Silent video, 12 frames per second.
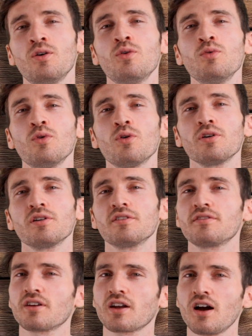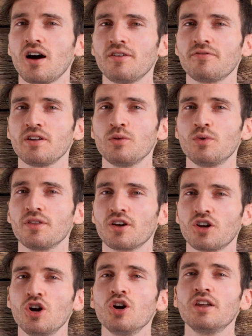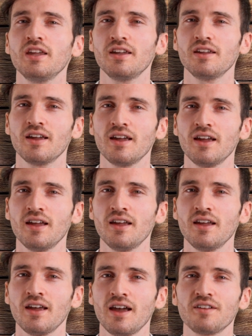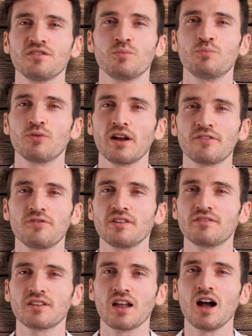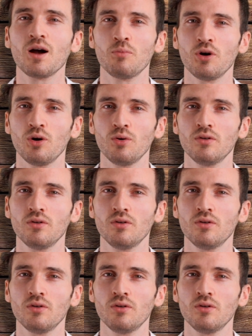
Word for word: Who orders a coffee with a cookie as a breakfast combo?